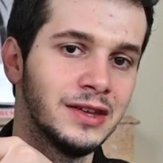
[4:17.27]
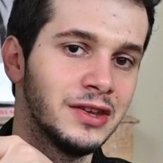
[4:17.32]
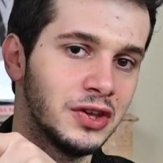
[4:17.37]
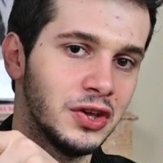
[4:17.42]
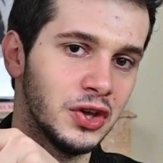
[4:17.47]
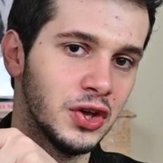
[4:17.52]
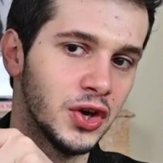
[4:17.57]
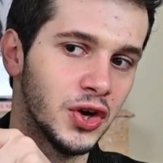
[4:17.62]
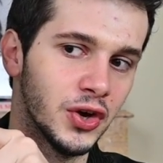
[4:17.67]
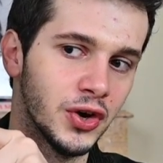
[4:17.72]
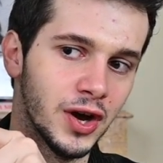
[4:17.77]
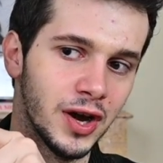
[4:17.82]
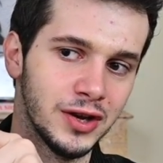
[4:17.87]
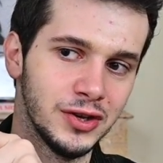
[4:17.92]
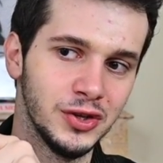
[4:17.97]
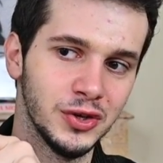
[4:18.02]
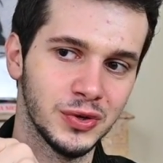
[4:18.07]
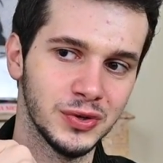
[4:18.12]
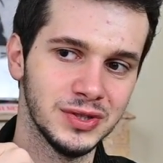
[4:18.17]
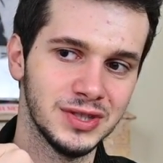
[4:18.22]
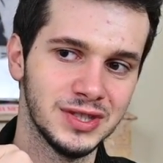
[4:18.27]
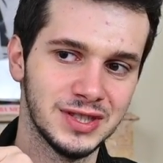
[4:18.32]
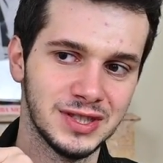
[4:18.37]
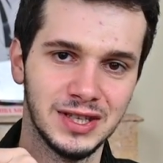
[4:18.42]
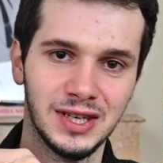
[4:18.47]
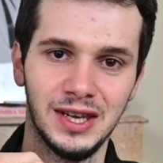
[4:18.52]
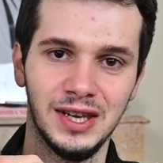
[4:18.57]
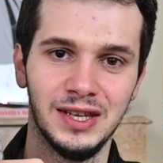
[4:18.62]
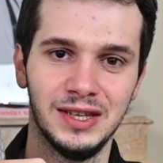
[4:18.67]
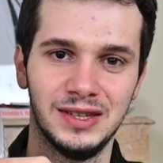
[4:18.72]
here and you could
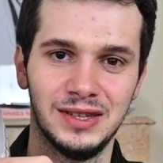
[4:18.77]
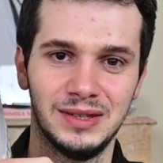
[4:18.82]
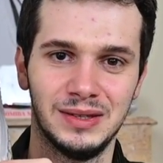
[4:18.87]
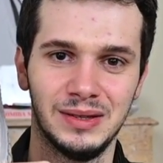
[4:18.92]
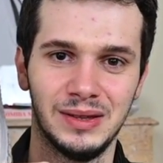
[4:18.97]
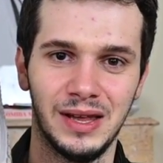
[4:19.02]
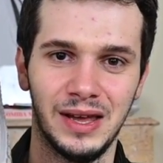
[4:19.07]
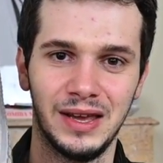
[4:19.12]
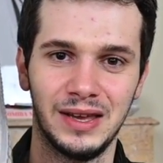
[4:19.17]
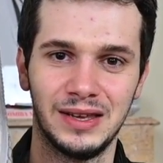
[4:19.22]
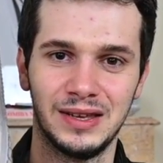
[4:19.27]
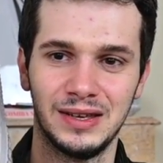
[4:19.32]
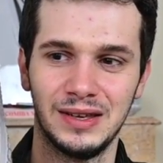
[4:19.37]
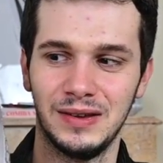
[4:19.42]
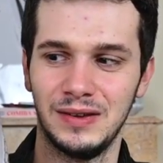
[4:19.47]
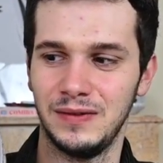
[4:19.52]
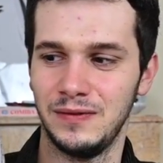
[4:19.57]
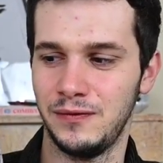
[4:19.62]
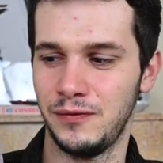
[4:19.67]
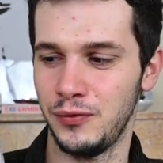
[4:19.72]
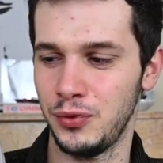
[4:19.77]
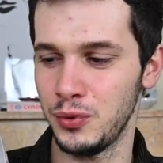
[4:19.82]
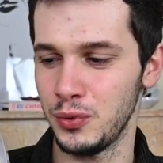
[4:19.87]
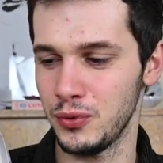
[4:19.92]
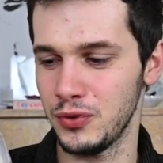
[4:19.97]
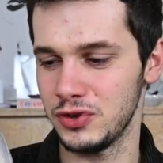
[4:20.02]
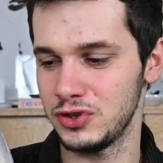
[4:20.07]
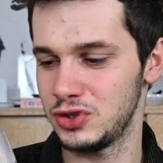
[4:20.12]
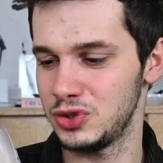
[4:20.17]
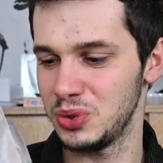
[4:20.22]
see it like through
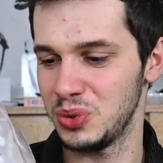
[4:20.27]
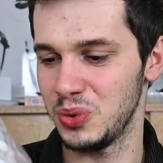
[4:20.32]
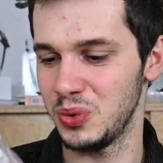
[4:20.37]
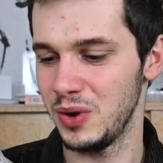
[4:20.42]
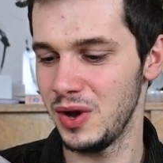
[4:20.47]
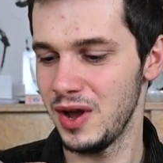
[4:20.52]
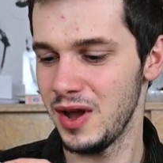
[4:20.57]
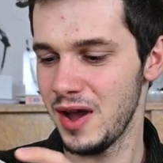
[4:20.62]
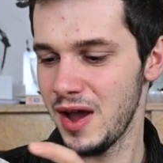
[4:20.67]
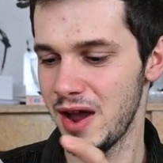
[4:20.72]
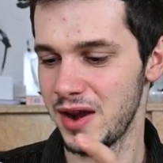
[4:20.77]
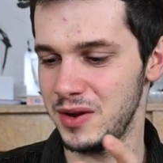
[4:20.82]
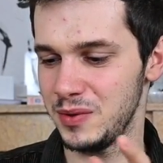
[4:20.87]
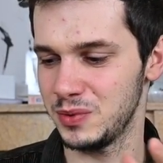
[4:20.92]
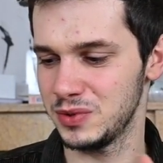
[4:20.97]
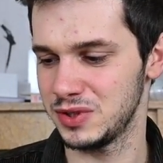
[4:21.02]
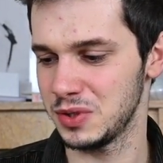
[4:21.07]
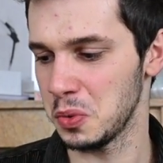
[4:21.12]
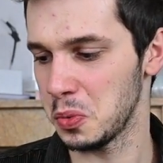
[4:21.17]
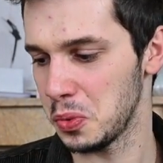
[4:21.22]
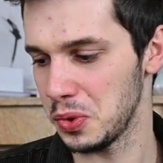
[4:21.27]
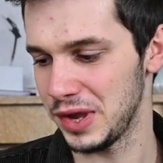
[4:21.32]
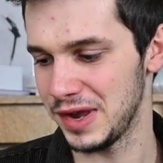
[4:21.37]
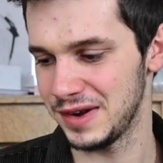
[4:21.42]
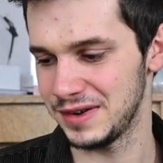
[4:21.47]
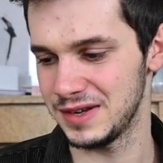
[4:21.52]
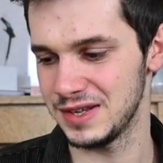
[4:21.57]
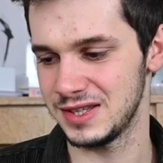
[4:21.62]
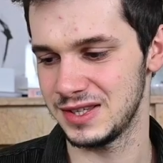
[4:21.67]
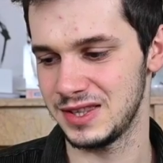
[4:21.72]
the shoe, and it was the
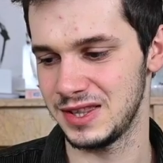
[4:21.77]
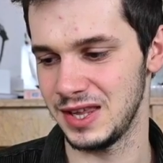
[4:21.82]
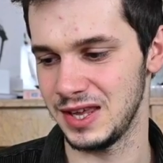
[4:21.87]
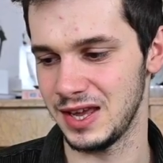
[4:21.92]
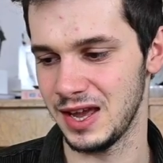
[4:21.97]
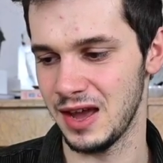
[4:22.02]
weirdest thing